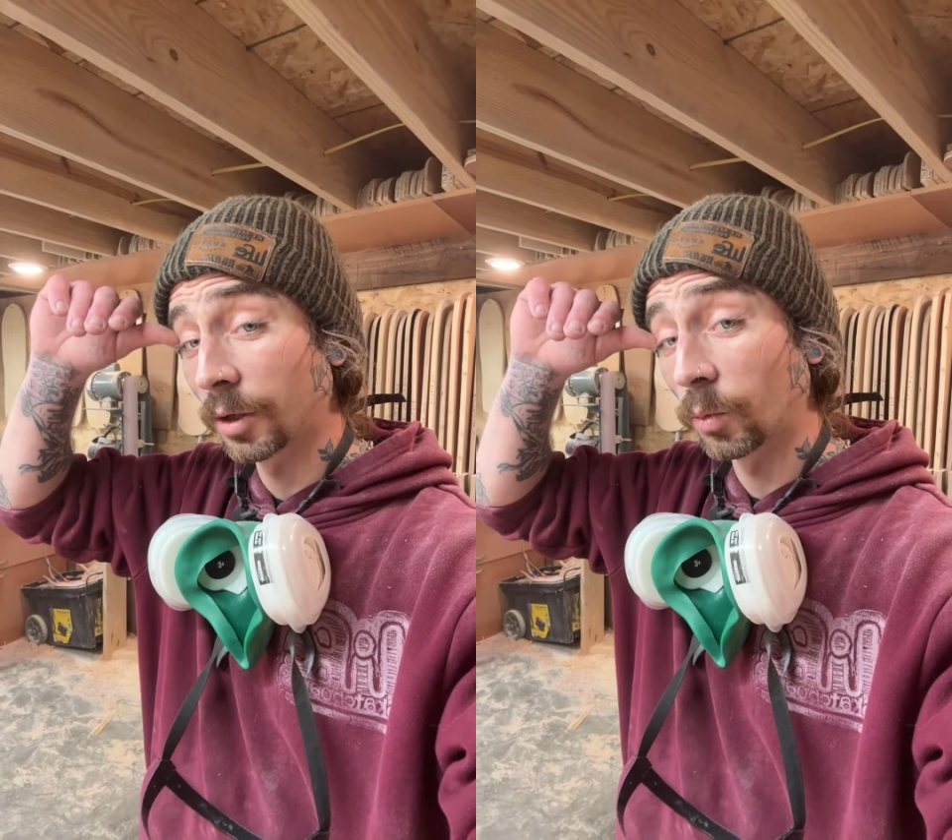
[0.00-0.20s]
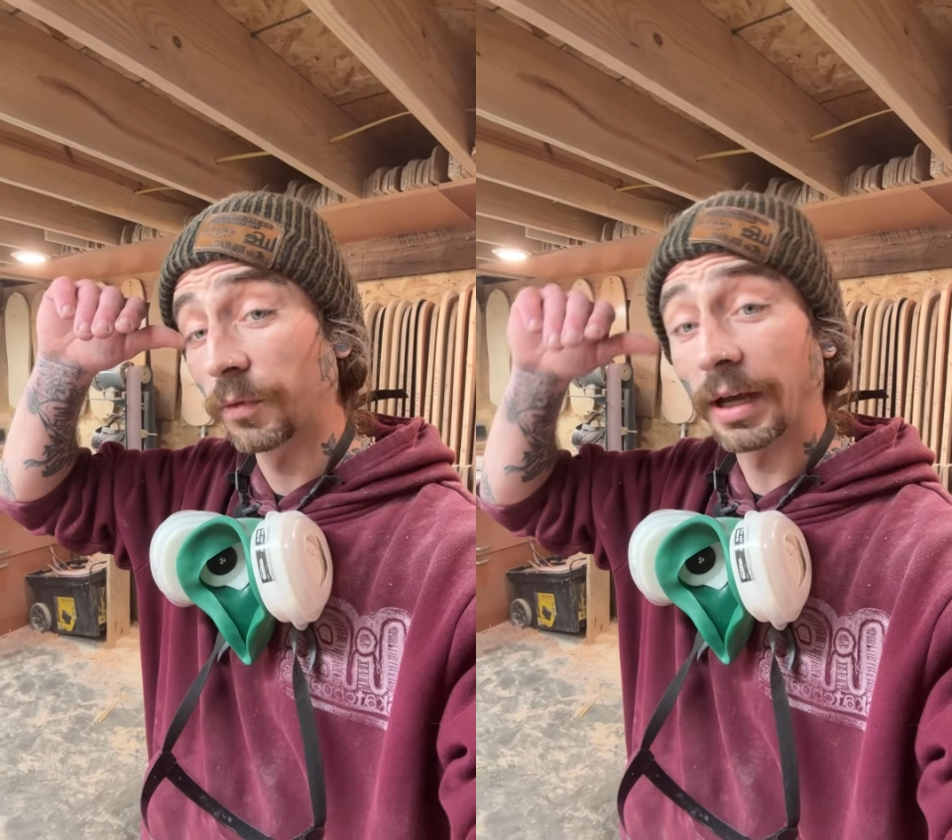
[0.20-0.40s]

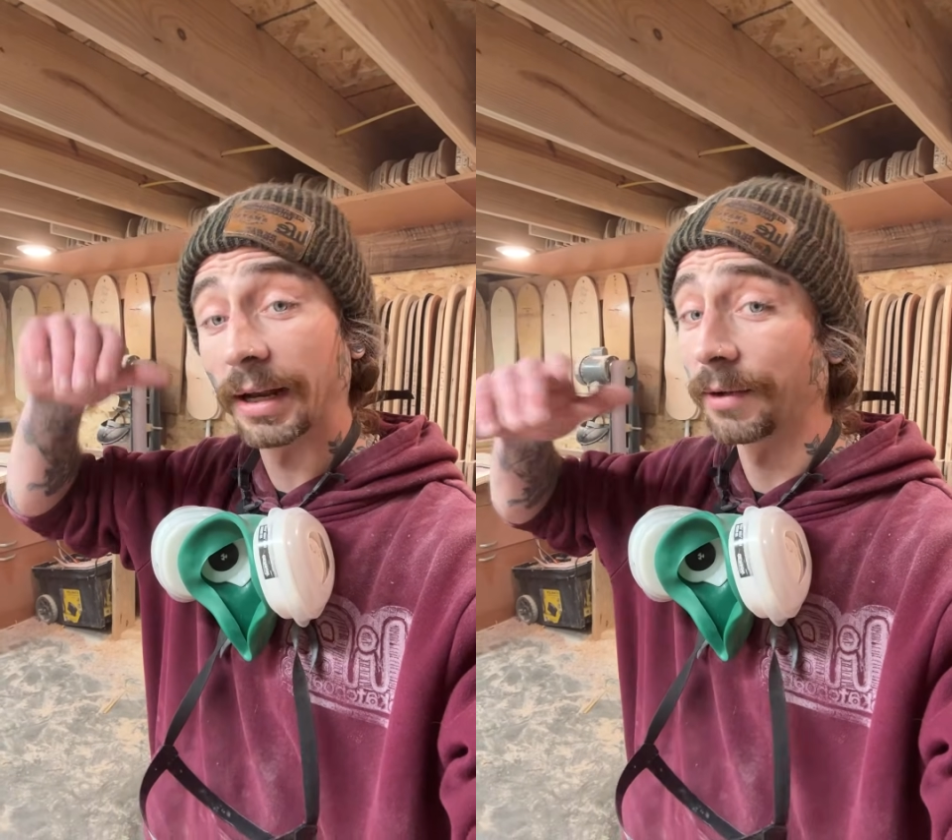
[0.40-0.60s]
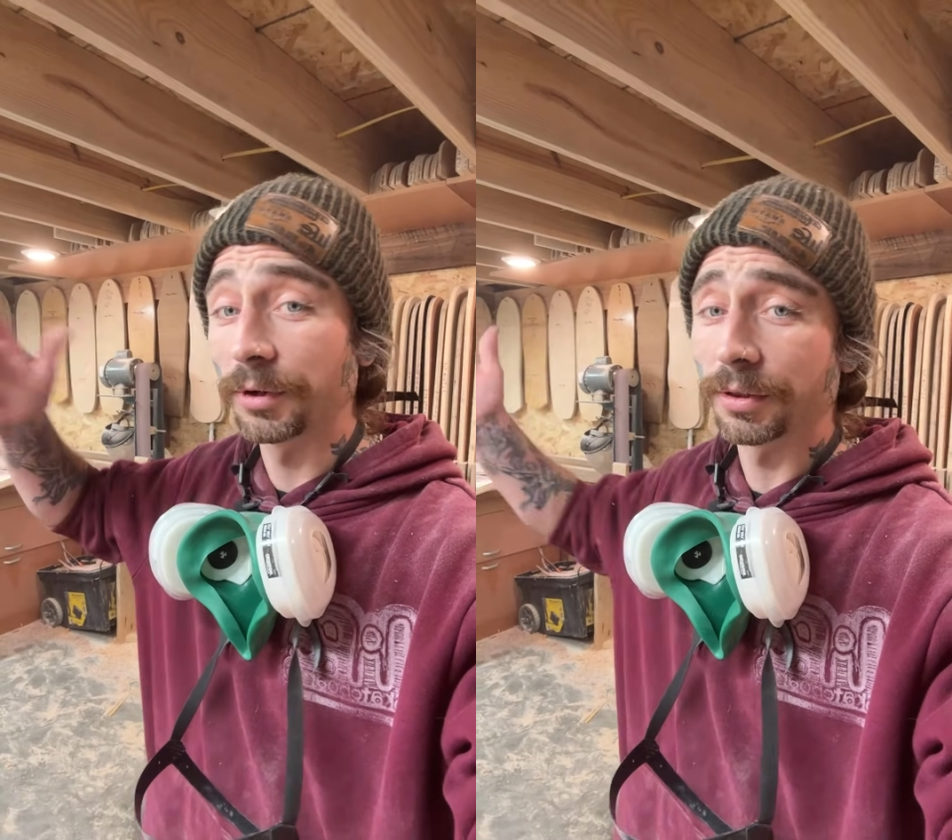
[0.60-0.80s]
We've got
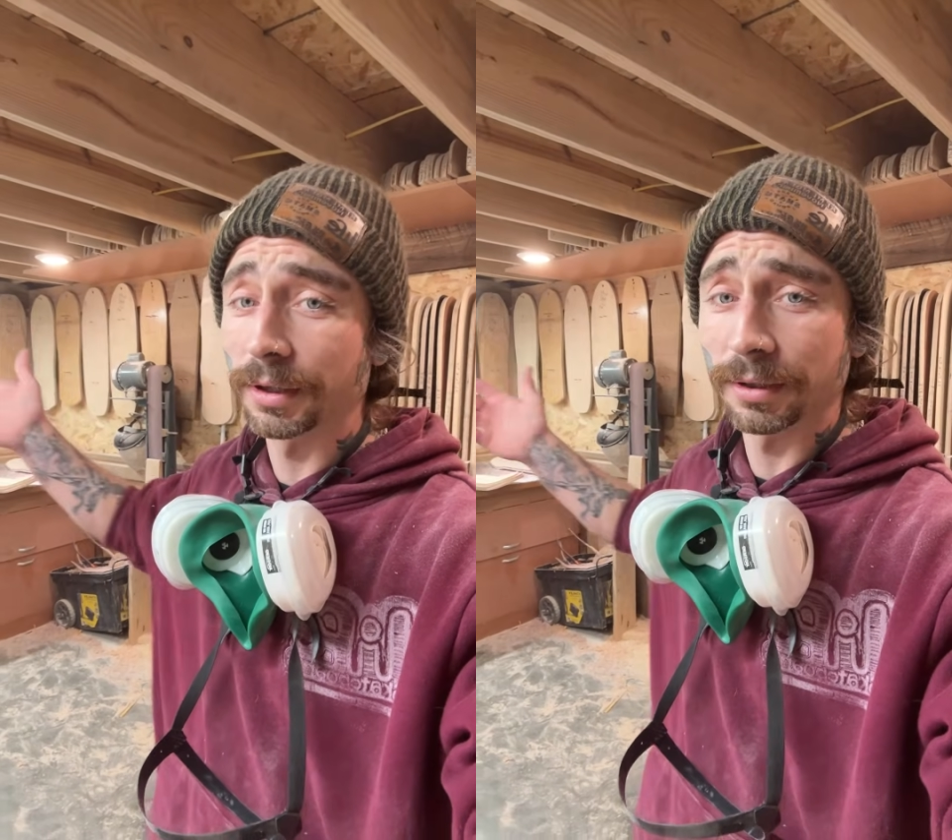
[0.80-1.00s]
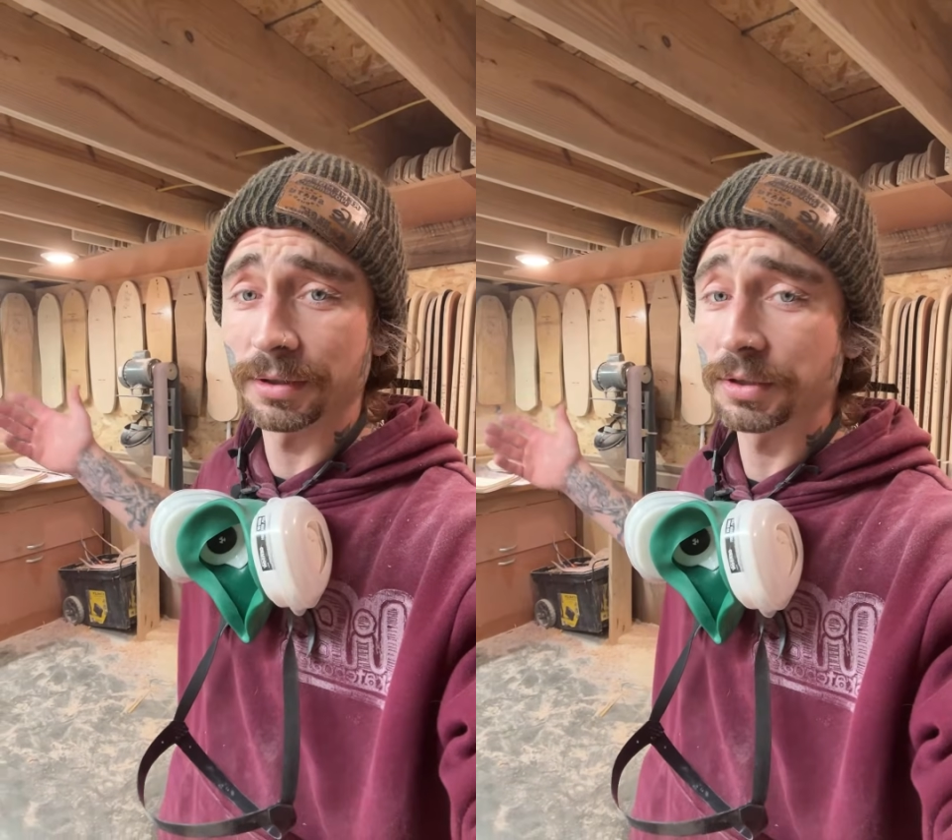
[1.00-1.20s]

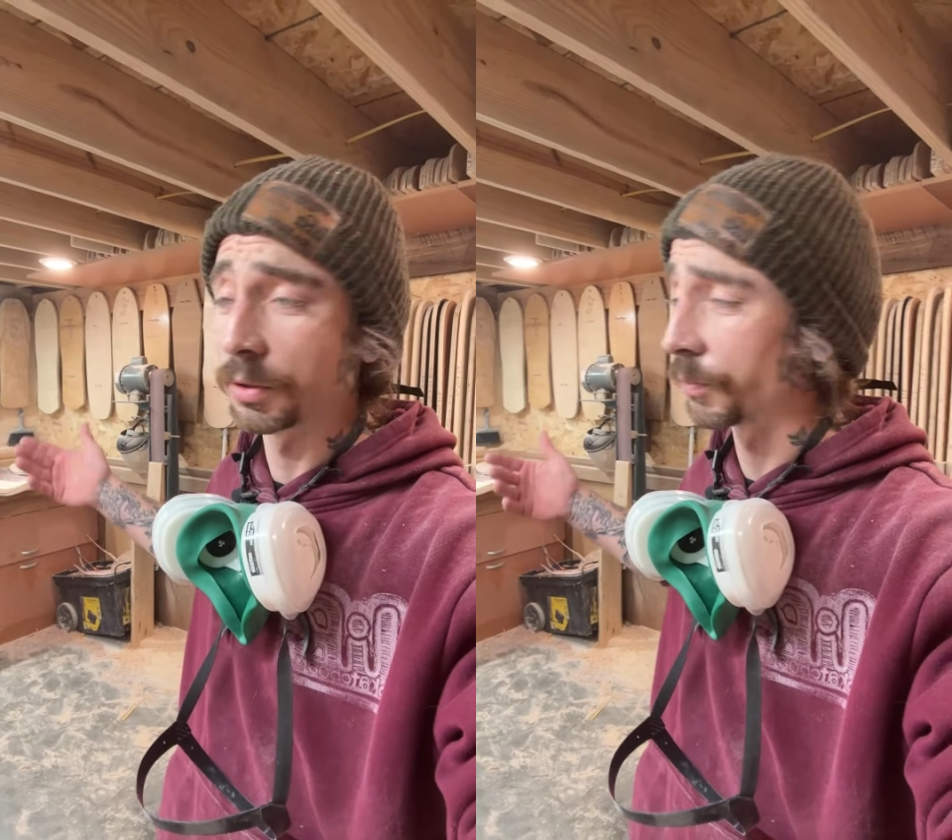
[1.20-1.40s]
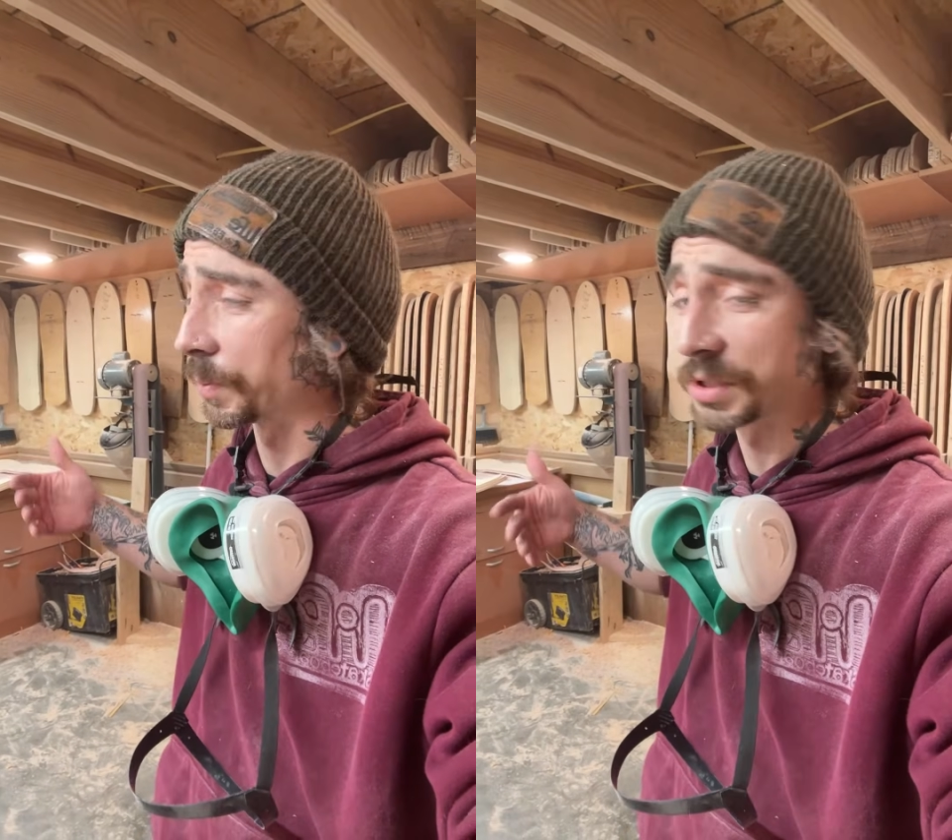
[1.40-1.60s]
everything, so from